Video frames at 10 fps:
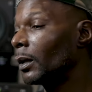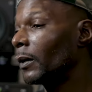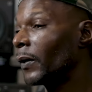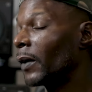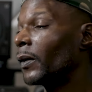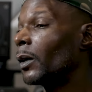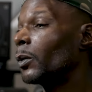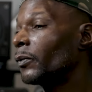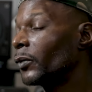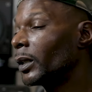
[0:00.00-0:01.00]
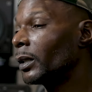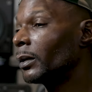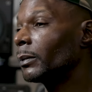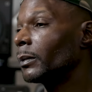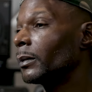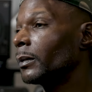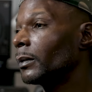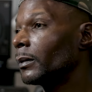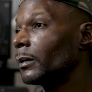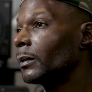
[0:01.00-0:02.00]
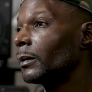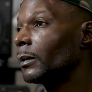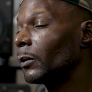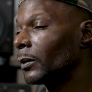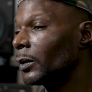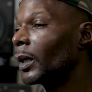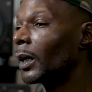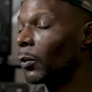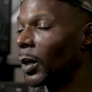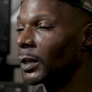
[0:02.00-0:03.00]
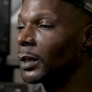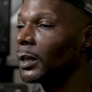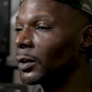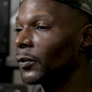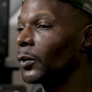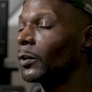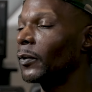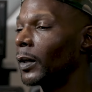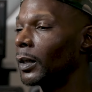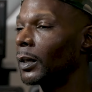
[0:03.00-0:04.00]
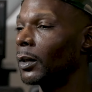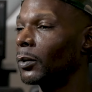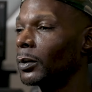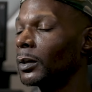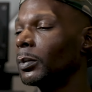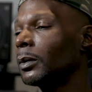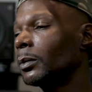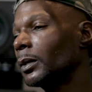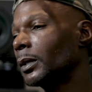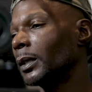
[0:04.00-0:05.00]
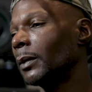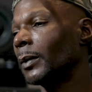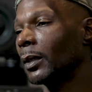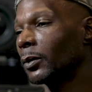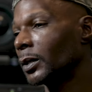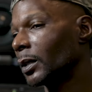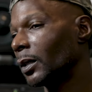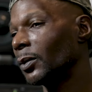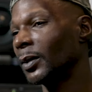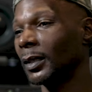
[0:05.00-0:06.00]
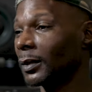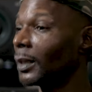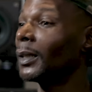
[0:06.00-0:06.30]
551 Ring, you gotta watch the interview to find out who these people is. I'm not gonna tell you who it is.